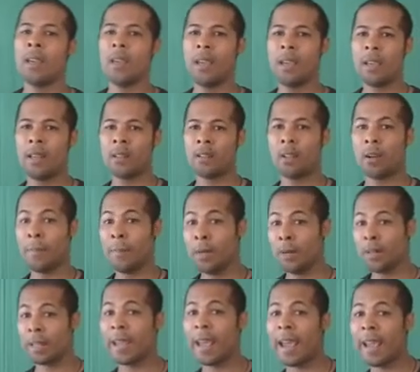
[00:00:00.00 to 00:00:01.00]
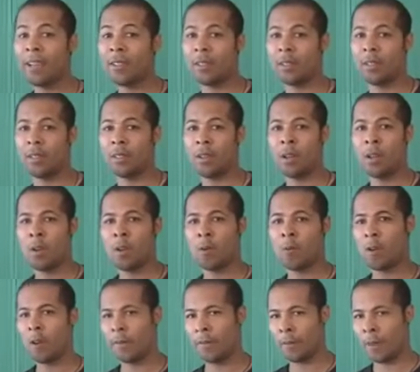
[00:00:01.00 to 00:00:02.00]
in communication
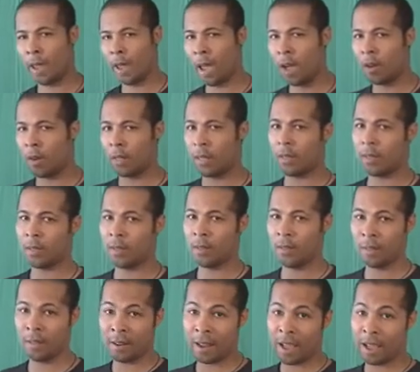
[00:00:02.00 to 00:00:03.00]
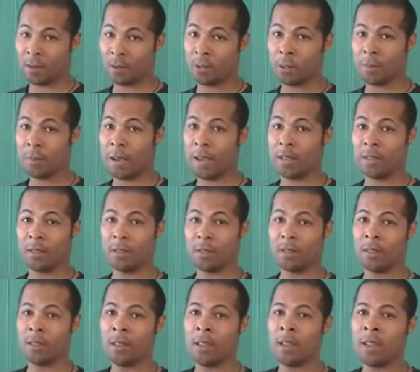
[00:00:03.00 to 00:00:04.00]
with aliens in outer space.
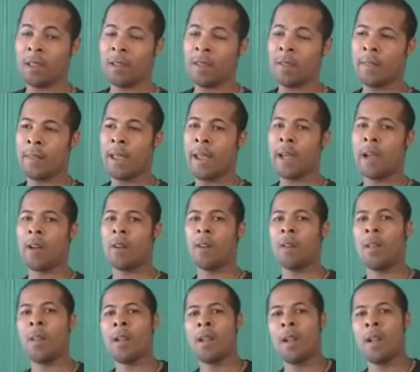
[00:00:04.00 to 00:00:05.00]
Now,